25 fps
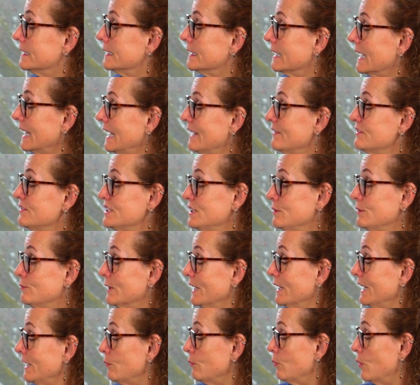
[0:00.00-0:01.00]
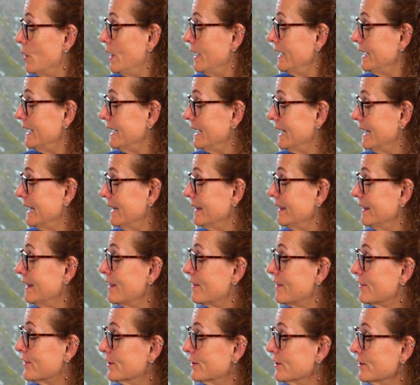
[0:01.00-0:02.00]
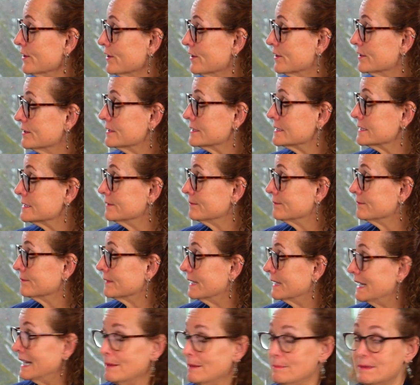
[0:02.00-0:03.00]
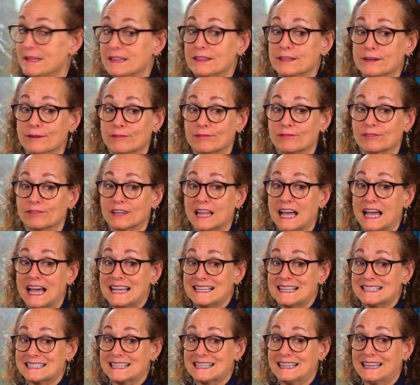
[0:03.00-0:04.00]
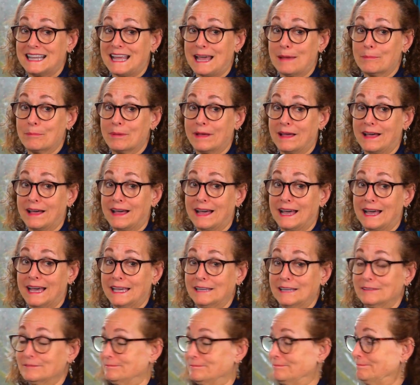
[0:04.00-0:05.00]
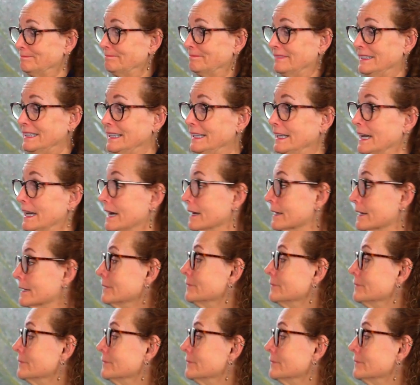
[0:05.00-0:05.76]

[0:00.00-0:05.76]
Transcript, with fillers: And if she really wanted it, thirds. And I bet there are flies in that pie. Yuck.